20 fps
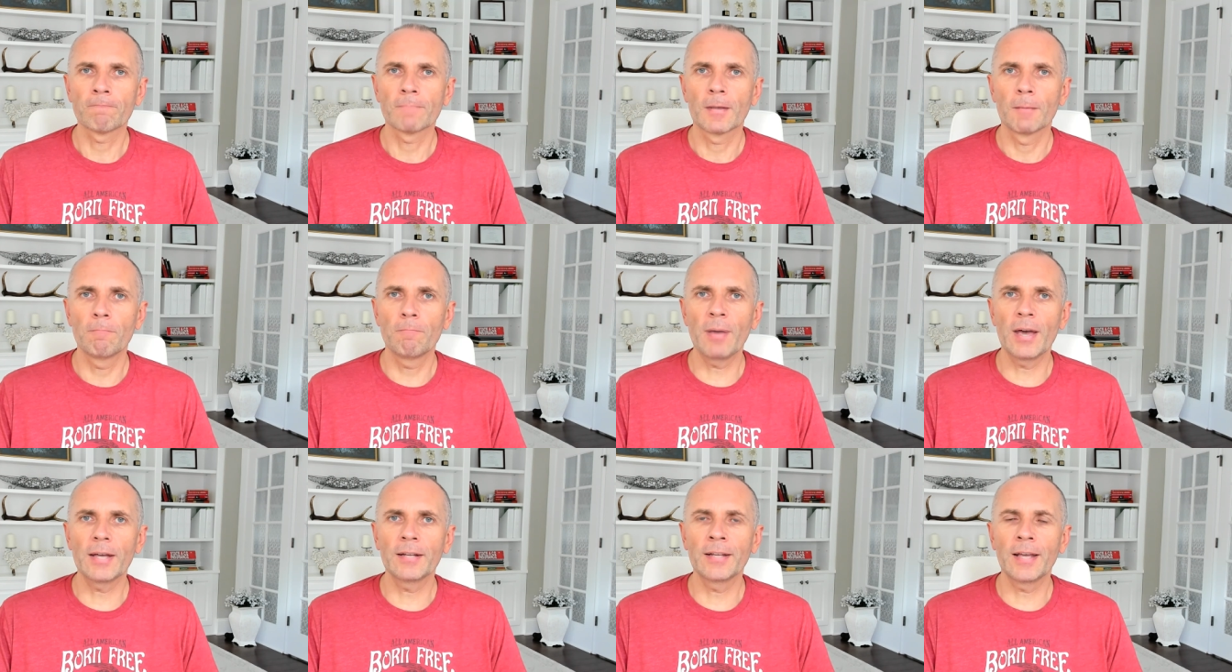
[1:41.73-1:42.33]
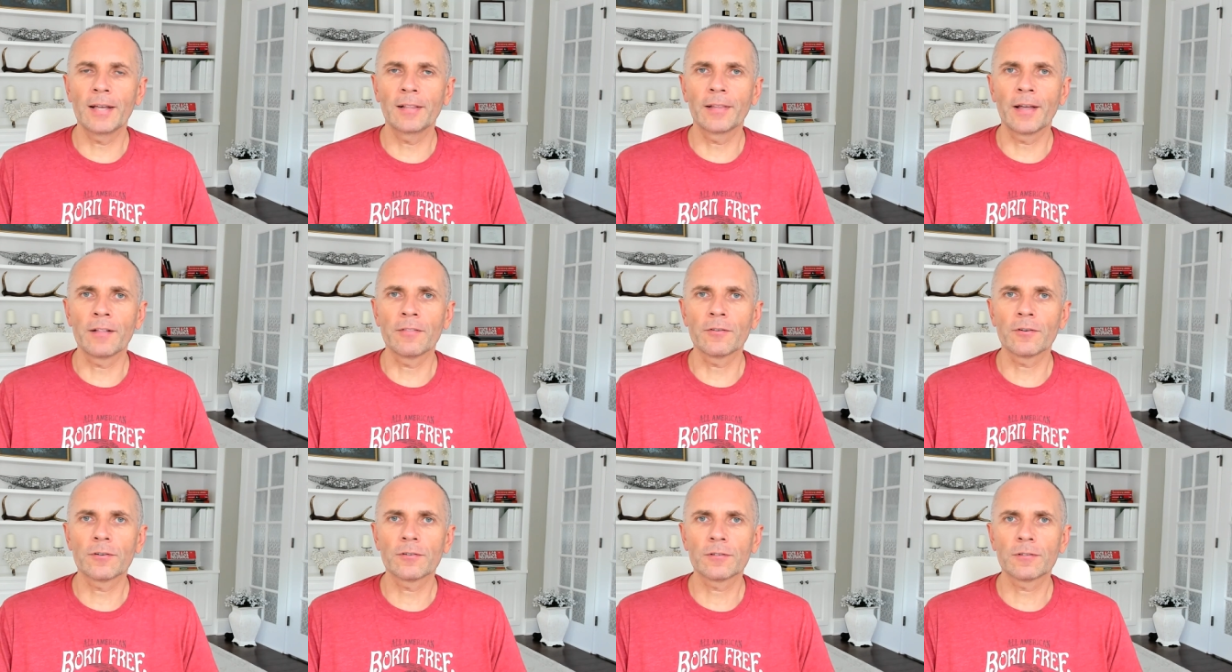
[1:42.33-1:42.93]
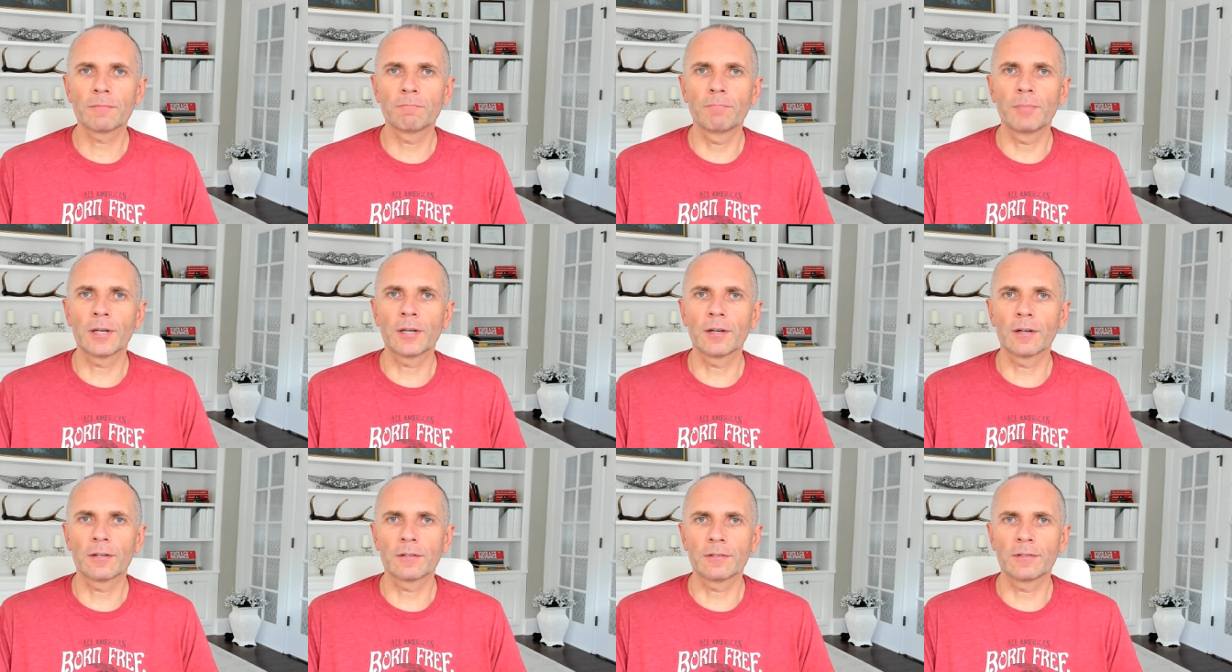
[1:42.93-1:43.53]
payday lenders,
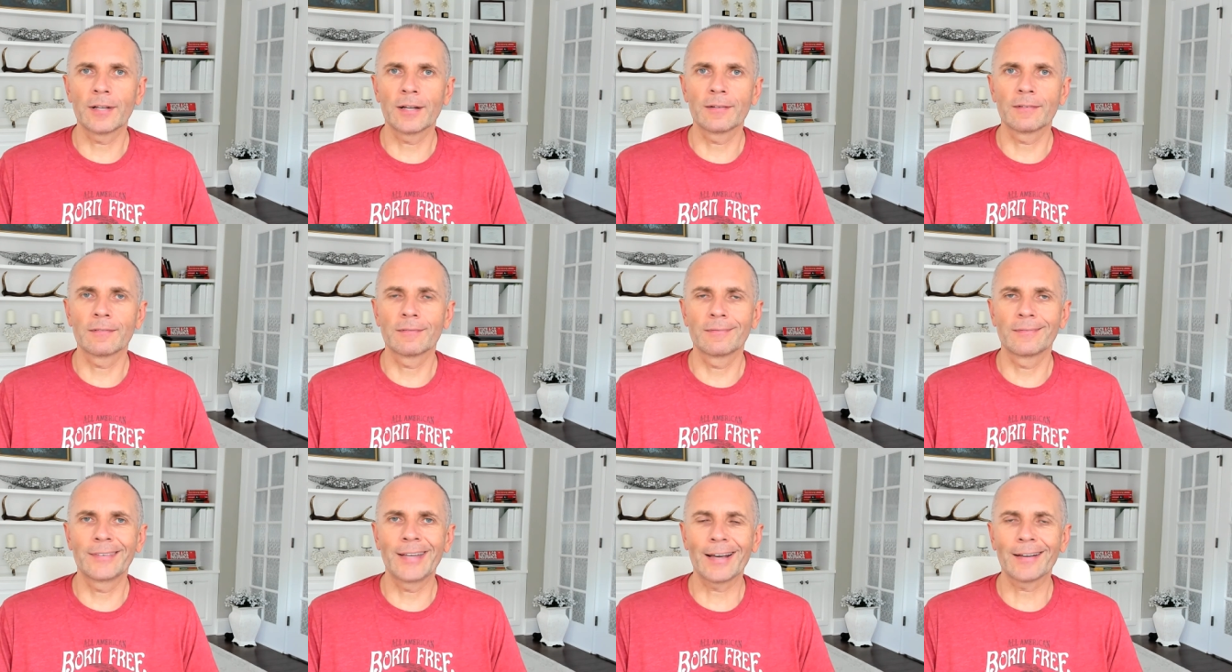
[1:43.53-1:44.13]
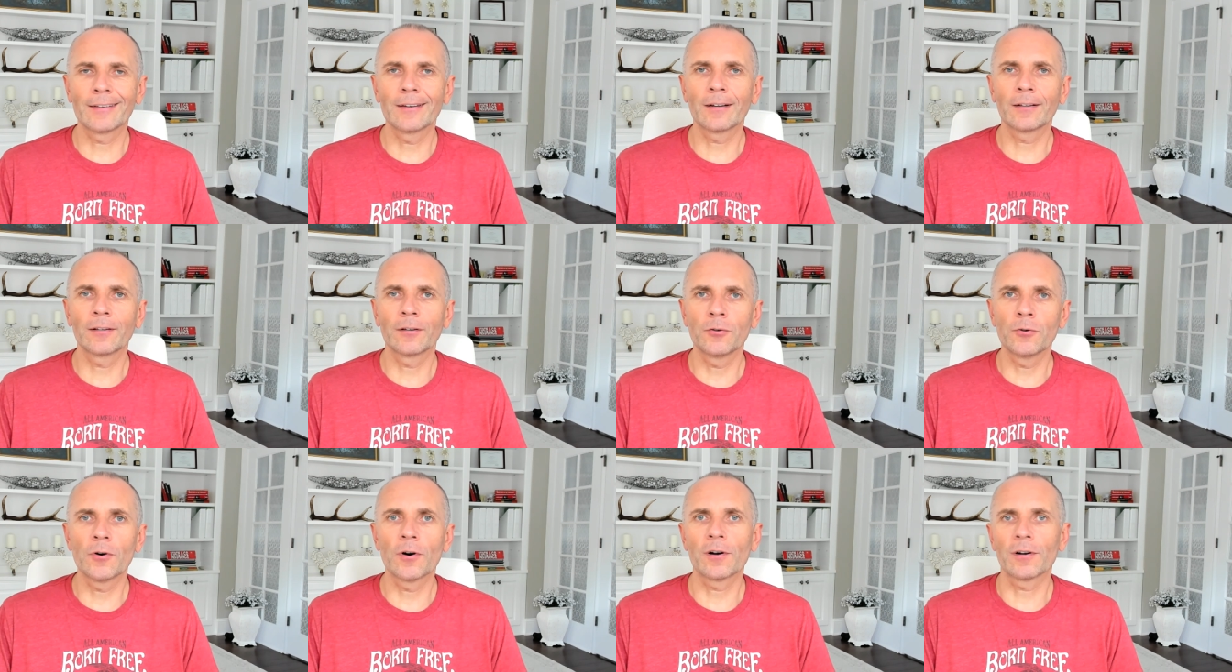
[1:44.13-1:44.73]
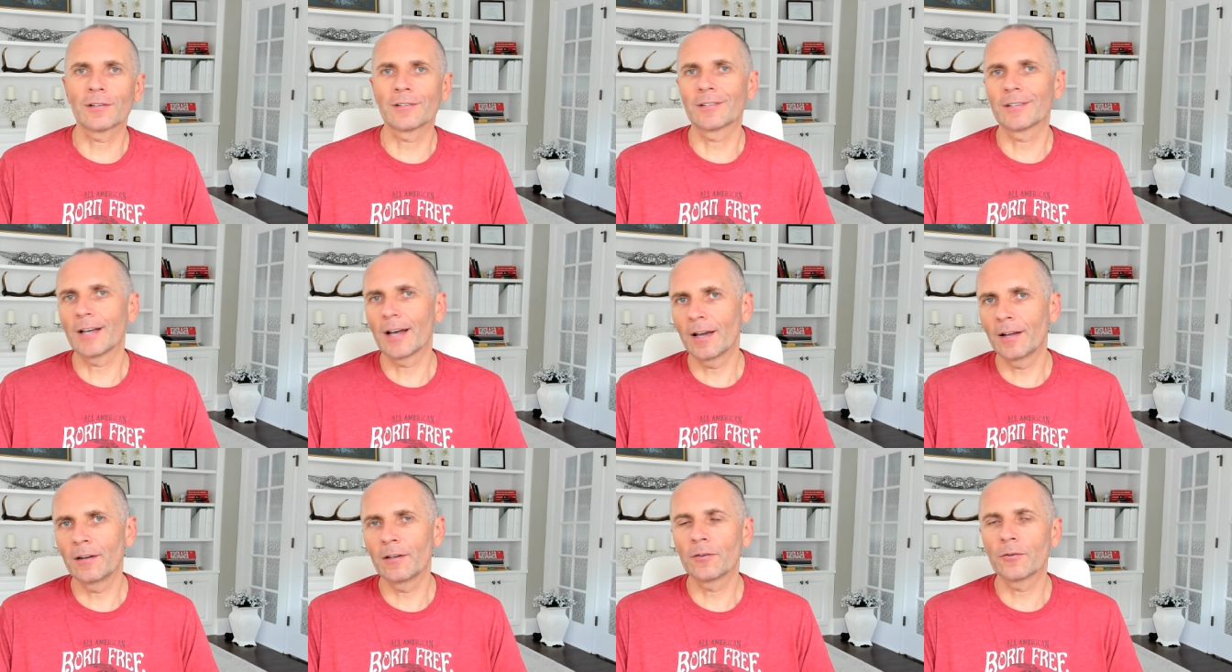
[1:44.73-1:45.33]
because then technically you are
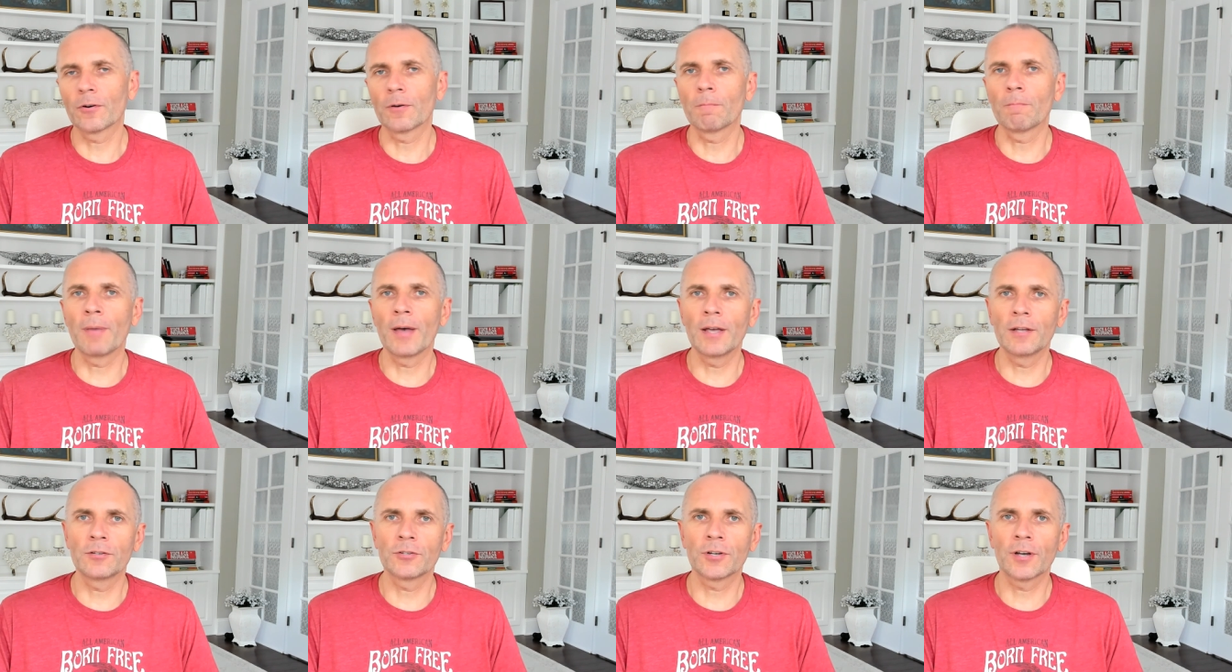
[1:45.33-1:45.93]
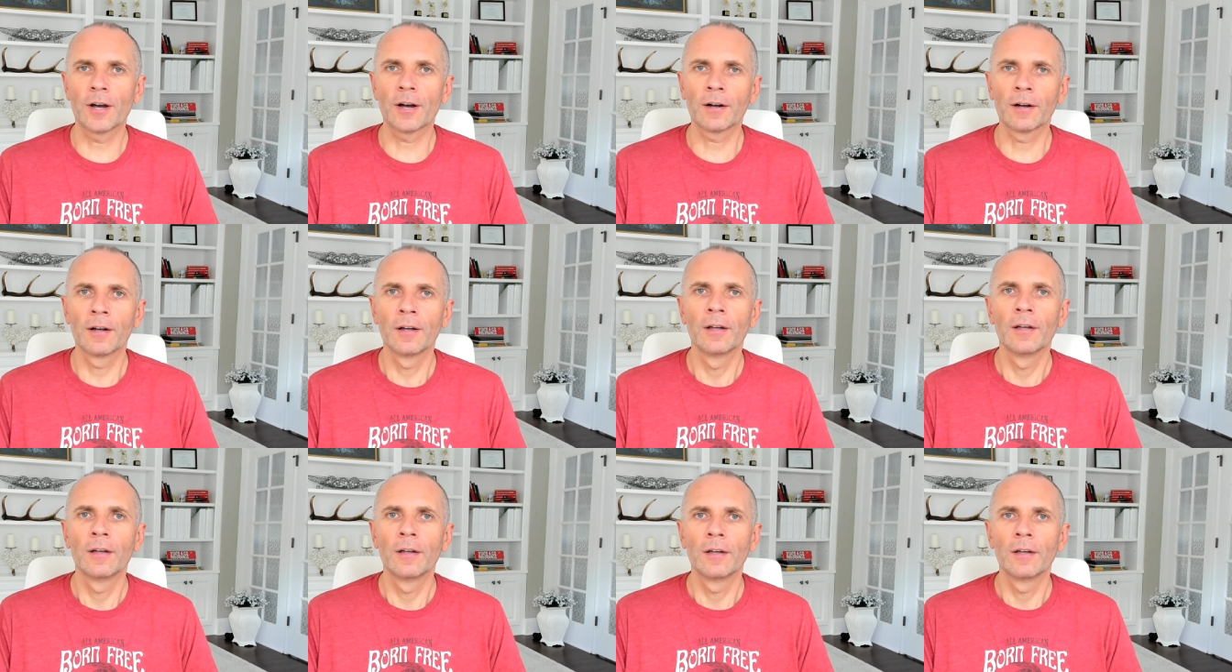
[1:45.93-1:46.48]
assigning your paycheck